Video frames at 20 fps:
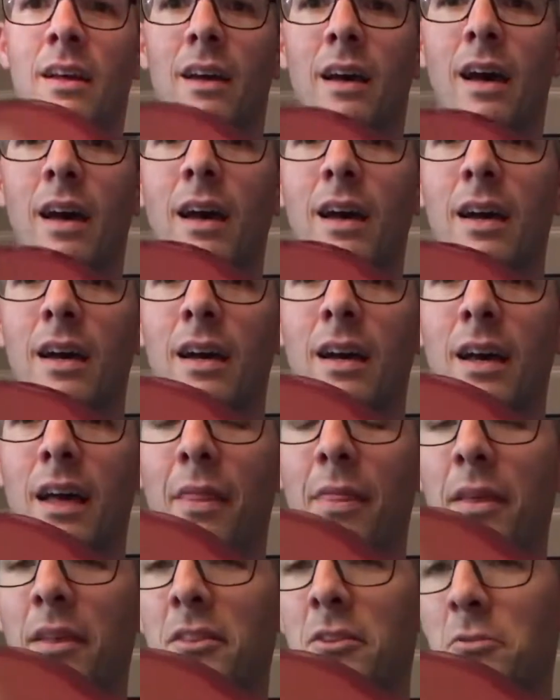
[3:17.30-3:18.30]
I
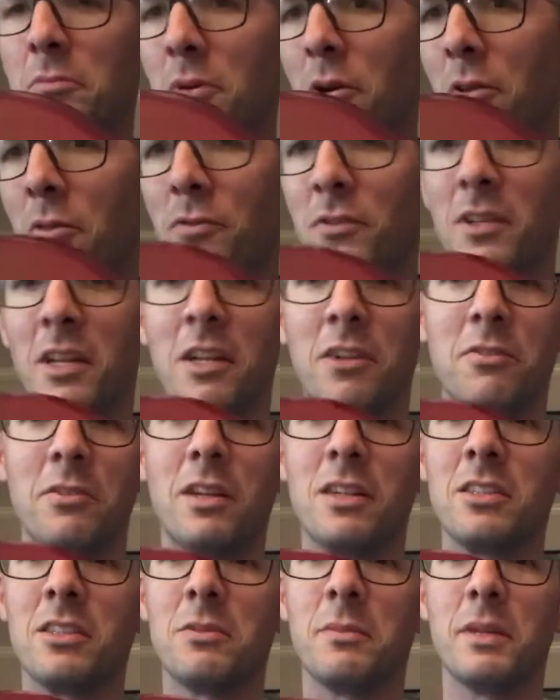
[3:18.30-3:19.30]
think they're both for
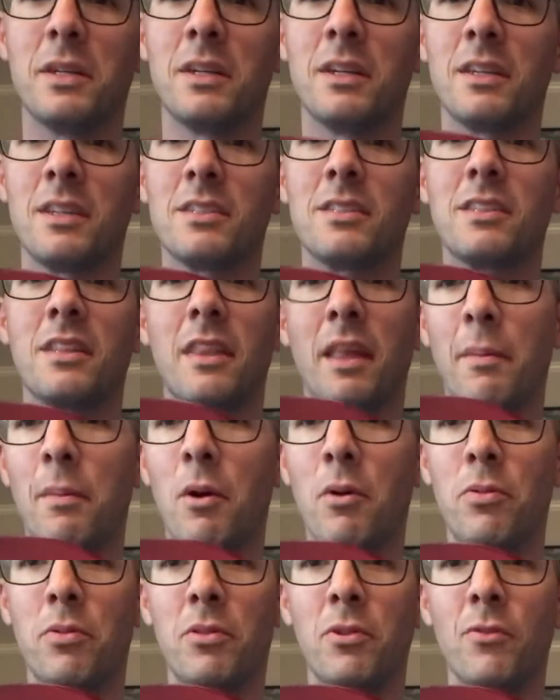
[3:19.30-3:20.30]
decoration, to be honest. They
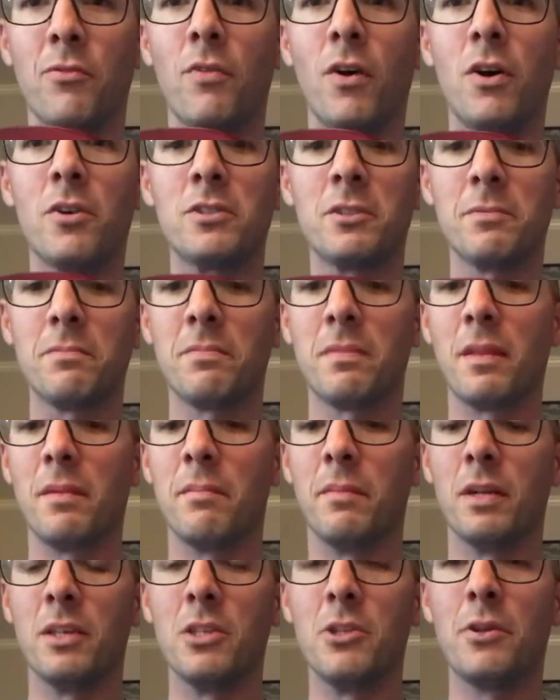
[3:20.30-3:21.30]
both do volume,
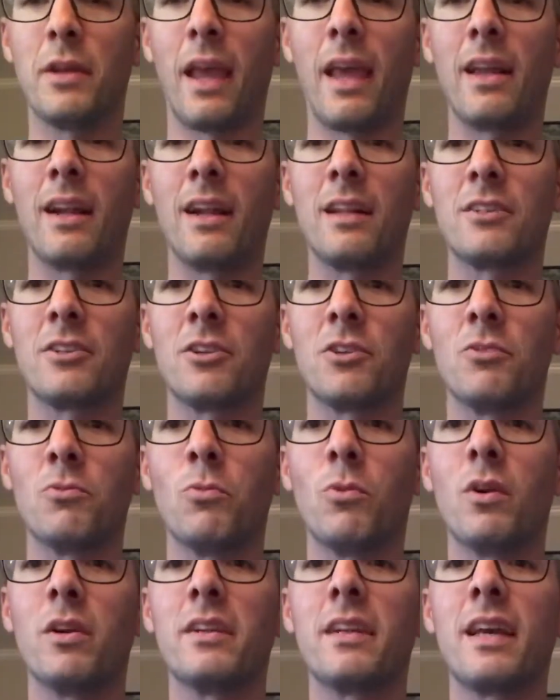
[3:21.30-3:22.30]
but you cannot
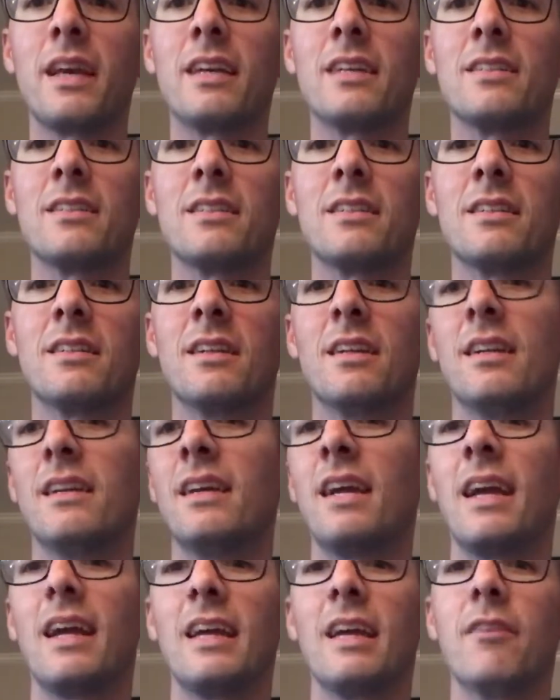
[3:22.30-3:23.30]
turn one down
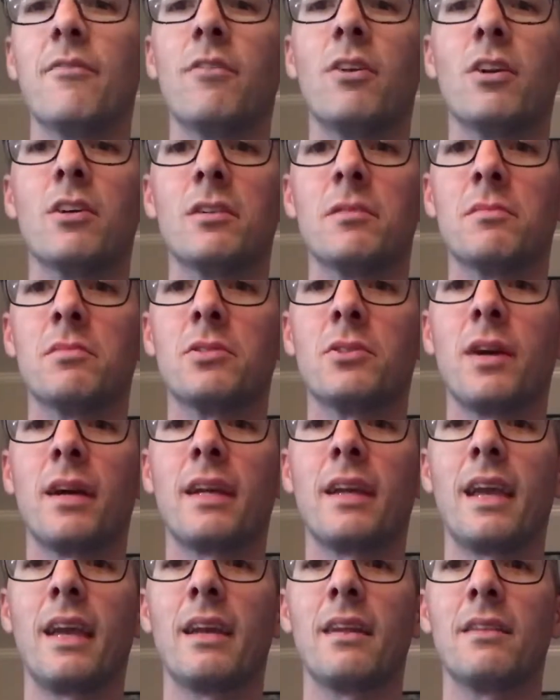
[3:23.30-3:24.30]
and get volume. So I
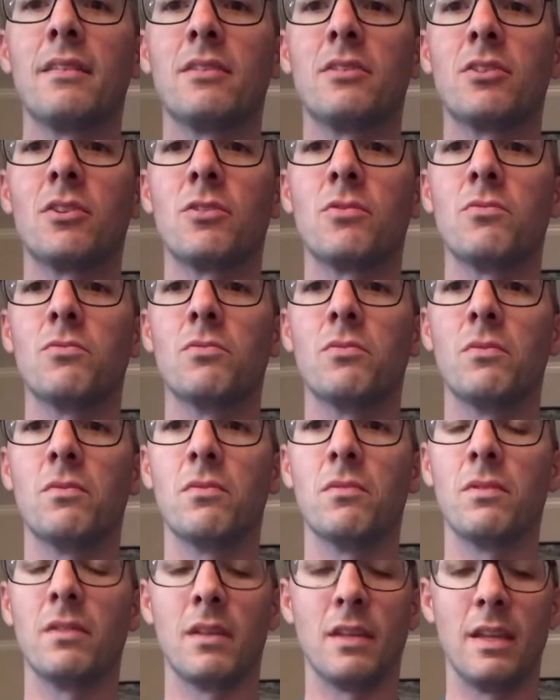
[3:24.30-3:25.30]
can't turn
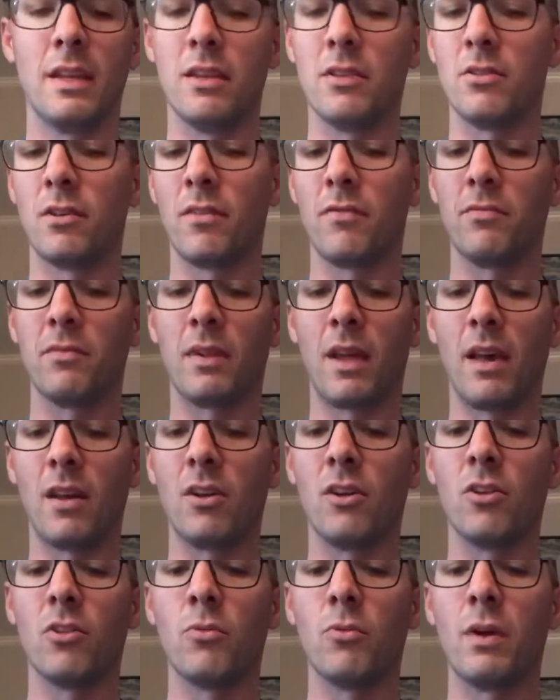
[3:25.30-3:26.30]
either of them down
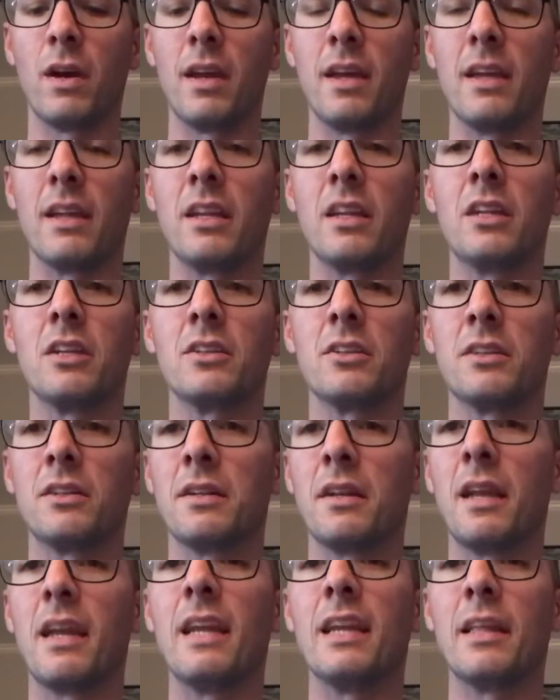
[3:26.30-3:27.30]
all the way and
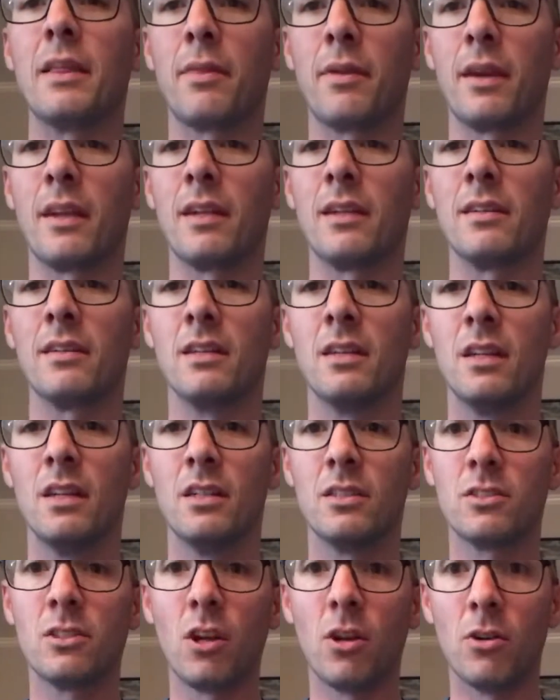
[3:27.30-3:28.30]
hear anything.
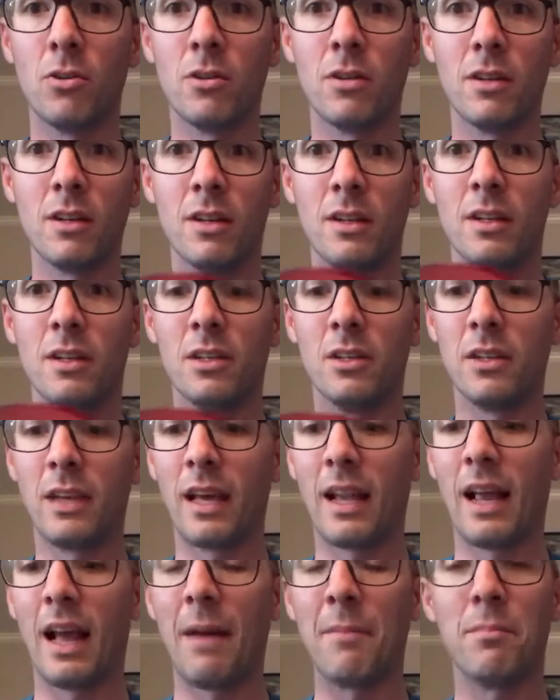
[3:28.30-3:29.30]
So
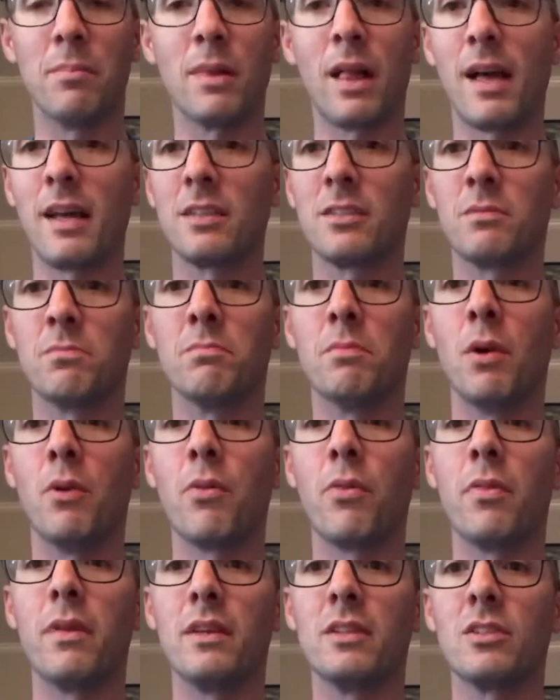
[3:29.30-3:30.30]
I blast
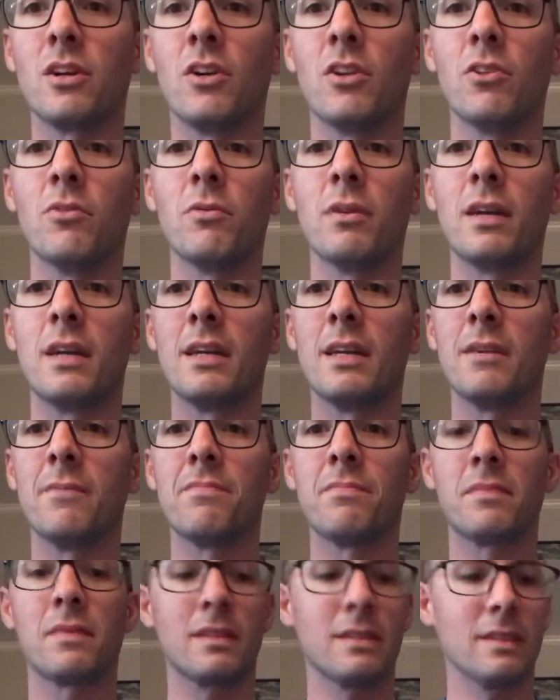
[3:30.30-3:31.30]
both of these all the way.